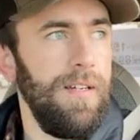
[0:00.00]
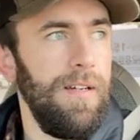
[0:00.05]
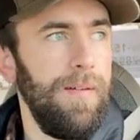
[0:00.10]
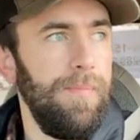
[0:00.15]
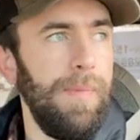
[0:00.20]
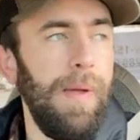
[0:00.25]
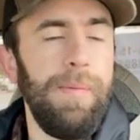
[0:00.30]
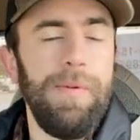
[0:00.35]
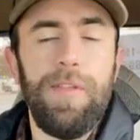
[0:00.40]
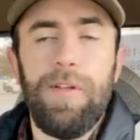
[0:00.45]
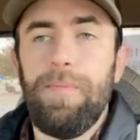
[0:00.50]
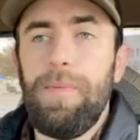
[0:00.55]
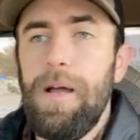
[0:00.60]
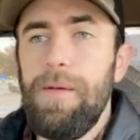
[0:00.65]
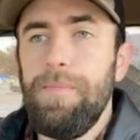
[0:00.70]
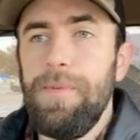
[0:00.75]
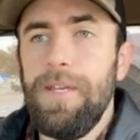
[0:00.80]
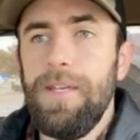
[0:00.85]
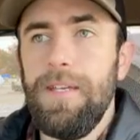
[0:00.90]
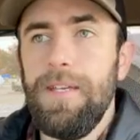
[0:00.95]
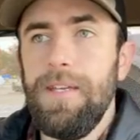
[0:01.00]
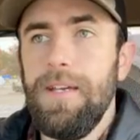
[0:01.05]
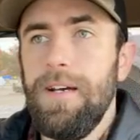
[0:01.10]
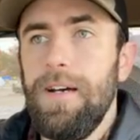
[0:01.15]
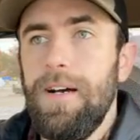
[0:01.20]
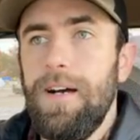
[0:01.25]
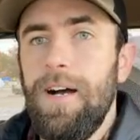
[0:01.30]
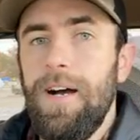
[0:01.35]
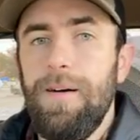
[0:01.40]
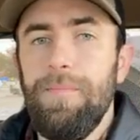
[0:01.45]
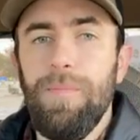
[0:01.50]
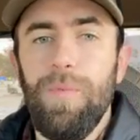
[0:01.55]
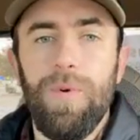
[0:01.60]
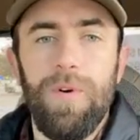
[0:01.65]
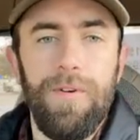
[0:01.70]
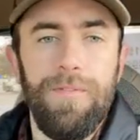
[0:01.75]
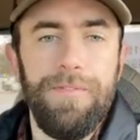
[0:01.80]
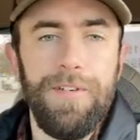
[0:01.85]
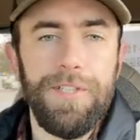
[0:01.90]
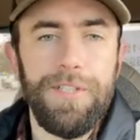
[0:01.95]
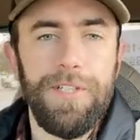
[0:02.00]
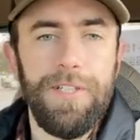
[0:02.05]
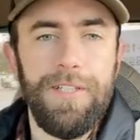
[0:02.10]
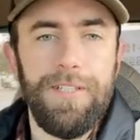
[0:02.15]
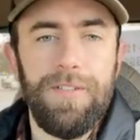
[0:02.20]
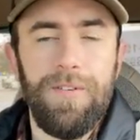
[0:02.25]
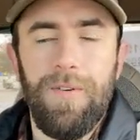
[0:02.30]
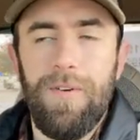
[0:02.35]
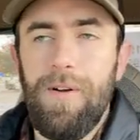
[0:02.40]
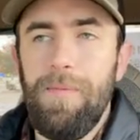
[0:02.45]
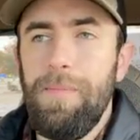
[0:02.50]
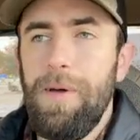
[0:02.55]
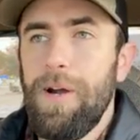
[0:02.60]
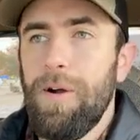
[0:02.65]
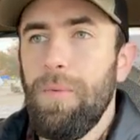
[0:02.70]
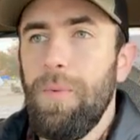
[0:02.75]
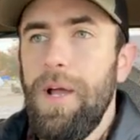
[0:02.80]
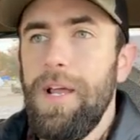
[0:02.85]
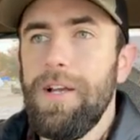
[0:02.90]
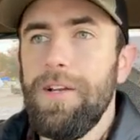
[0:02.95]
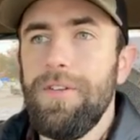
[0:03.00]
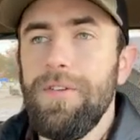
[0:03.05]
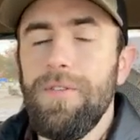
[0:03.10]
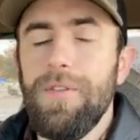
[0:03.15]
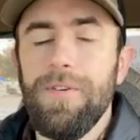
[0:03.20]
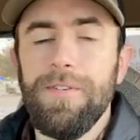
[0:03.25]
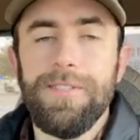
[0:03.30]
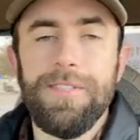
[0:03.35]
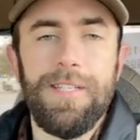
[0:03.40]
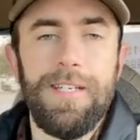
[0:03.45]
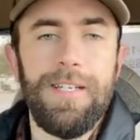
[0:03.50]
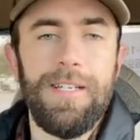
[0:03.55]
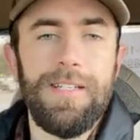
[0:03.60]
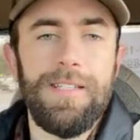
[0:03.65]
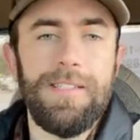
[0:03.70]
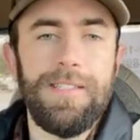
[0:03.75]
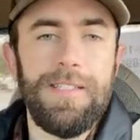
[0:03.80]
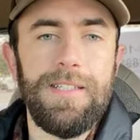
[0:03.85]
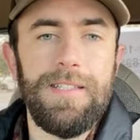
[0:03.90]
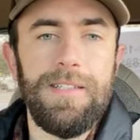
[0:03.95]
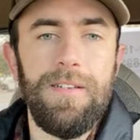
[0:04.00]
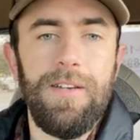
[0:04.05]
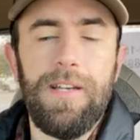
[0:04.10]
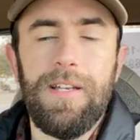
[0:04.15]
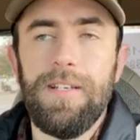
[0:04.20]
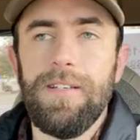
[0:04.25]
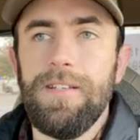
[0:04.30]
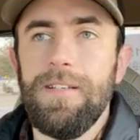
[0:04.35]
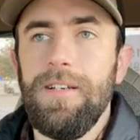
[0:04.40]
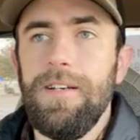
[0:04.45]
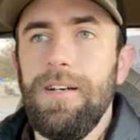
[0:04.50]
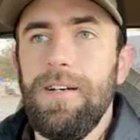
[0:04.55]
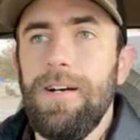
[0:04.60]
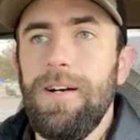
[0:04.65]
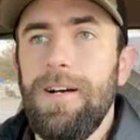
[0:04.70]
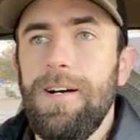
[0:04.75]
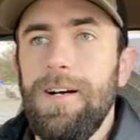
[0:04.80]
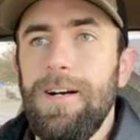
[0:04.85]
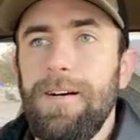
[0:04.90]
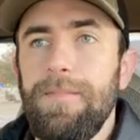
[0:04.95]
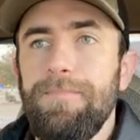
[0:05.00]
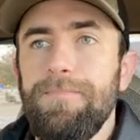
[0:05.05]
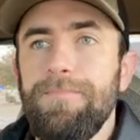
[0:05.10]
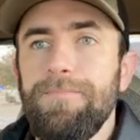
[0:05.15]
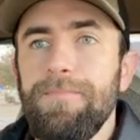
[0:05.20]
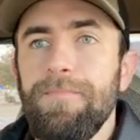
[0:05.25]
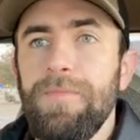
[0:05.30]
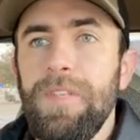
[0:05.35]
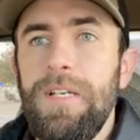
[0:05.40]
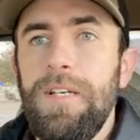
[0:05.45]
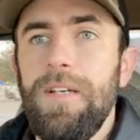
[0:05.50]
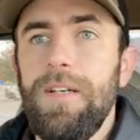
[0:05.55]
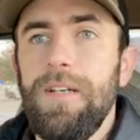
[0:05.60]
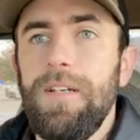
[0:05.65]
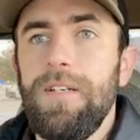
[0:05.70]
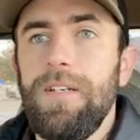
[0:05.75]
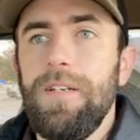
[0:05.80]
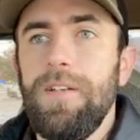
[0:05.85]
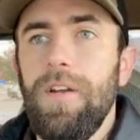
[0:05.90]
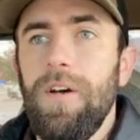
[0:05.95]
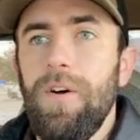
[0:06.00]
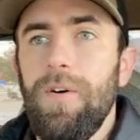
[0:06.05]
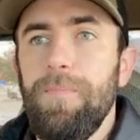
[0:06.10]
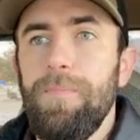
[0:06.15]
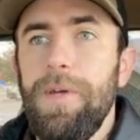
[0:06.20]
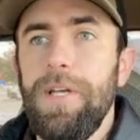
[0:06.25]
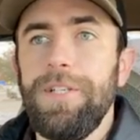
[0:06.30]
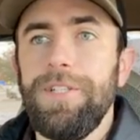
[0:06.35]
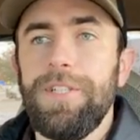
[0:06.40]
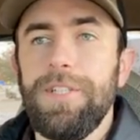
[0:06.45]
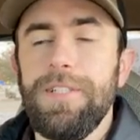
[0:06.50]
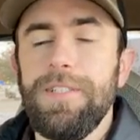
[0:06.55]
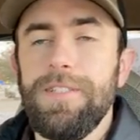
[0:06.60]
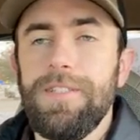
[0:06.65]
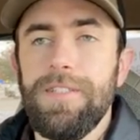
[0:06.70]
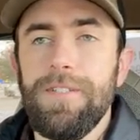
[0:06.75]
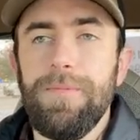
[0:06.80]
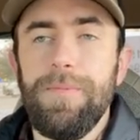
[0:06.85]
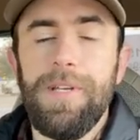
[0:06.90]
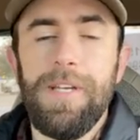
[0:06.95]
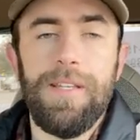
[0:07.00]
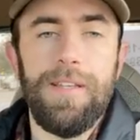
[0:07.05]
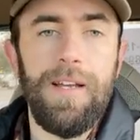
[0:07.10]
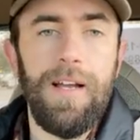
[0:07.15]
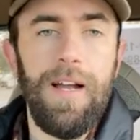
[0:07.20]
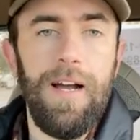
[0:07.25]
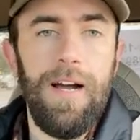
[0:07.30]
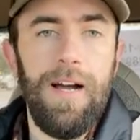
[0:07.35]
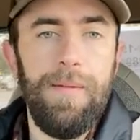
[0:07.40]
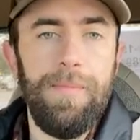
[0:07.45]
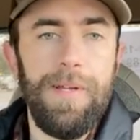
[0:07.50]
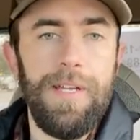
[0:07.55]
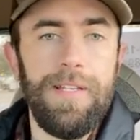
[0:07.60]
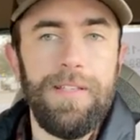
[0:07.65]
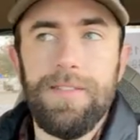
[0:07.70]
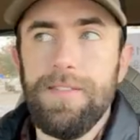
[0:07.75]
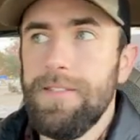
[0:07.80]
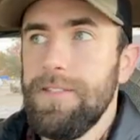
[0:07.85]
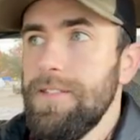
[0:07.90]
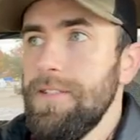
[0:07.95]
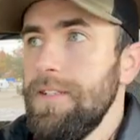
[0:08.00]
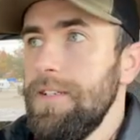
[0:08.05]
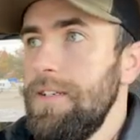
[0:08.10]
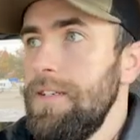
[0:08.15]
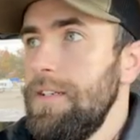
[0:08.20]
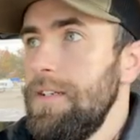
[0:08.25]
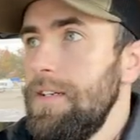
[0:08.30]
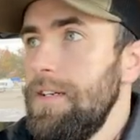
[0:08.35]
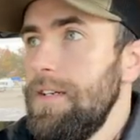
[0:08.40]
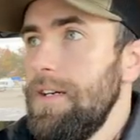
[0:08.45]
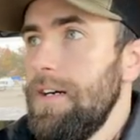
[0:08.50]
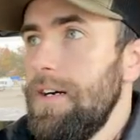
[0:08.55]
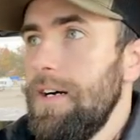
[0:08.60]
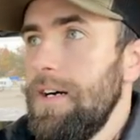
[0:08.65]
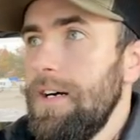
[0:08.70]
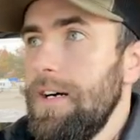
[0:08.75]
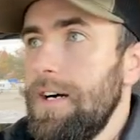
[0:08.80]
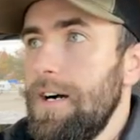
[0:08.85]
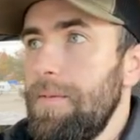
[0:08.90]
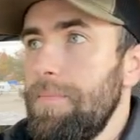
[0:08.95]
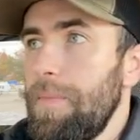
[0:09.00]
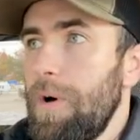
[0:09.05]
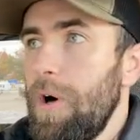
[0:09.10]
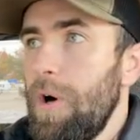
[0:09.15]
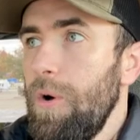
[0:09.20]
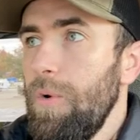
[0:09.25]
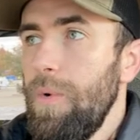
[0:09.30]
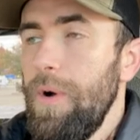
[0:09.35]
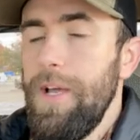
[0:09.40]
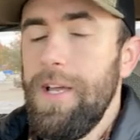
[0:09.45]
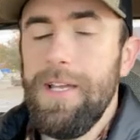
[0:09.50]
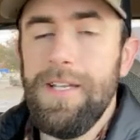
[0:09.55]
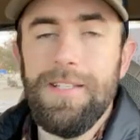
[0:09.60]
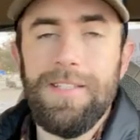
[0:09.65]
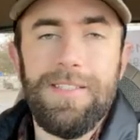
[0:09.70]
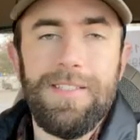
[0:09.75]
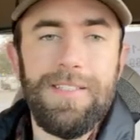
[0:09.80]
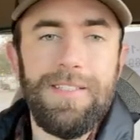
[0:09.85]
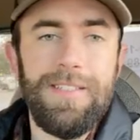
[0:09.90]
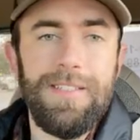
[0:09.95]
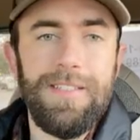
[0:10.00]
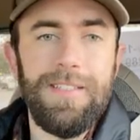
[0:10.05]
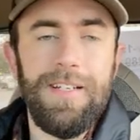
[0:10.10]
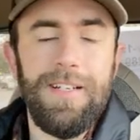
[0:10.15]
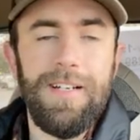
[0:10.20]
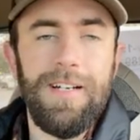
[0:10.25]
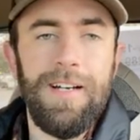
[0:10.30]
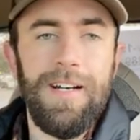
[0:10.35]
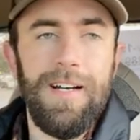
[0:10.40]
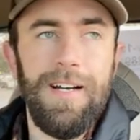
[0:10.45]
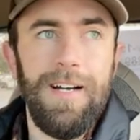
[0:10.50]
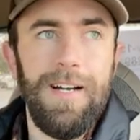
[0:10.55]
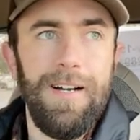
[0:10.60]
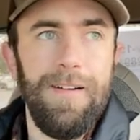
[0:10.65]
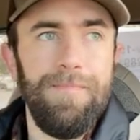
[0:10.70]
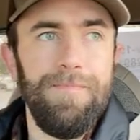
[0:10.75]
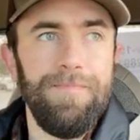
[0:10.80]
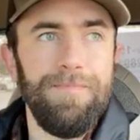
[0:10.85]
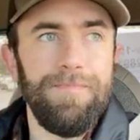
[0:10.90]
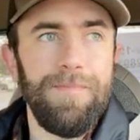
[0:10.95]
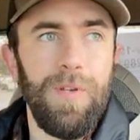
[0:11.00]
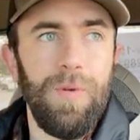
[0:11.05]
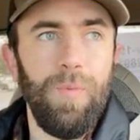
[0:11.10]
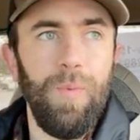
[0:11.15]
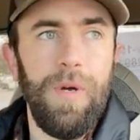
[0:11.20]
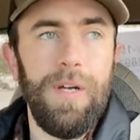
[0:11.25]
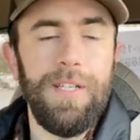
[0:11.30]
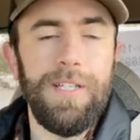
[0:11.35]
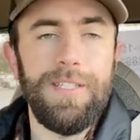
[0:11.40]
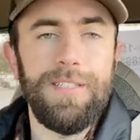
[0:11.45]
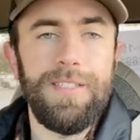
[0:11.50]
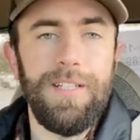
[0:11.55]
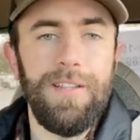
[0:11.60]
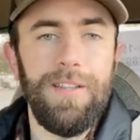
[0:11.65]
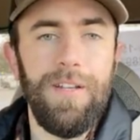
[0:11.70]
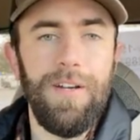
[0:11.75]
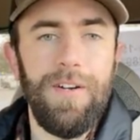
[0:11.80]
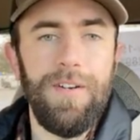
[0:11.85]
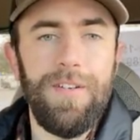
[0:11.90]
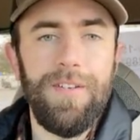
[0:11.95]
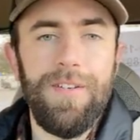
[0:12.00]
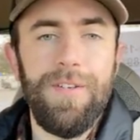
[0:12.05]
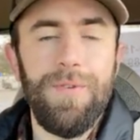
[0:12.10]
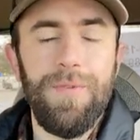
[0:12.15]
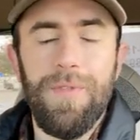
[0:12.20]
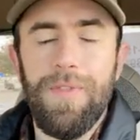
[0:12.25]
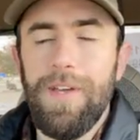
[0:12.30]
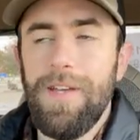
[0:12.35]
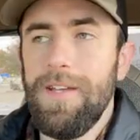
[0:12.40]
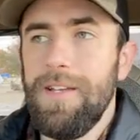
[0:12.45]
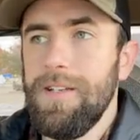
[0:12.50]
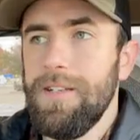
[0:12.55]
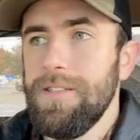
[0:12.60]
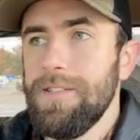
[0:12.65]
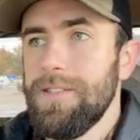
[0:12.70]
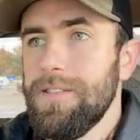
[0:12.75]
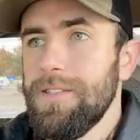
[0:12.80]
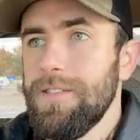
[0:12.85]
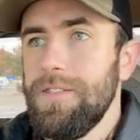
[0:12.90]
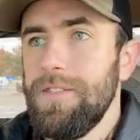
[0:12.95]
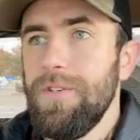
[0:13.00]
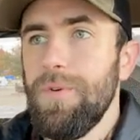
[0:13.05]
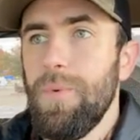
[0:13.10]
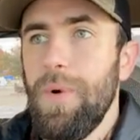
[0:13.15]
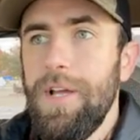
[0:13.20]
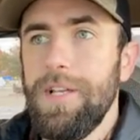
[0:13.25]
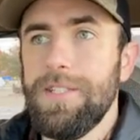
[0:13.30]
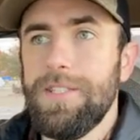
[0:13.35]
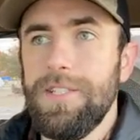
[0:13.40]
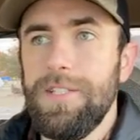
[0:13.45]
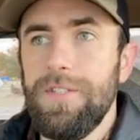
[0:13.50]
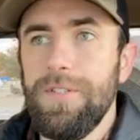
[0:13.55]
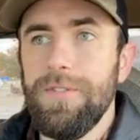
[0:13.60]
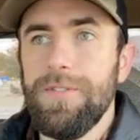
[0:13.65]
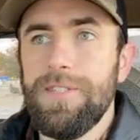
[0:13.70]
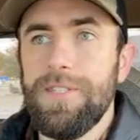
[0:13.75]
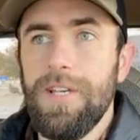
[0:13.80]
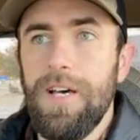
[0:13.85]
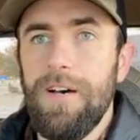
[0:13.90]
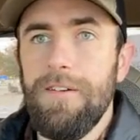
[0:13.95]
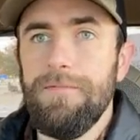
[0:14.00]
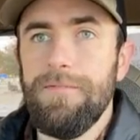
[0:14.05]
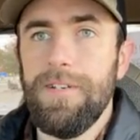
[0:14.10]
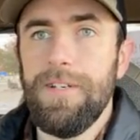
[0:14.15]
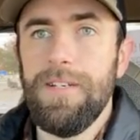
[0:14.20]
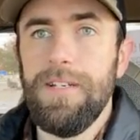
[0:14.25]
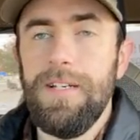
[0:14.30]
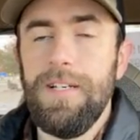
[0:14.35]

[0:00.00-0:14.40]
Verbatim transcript: maybe there might be a uh, more efficient or a better way to do those things that you can uh, you know mention to me in the comments uh, I'm always uh, willing to learn new things new ways to do stuff and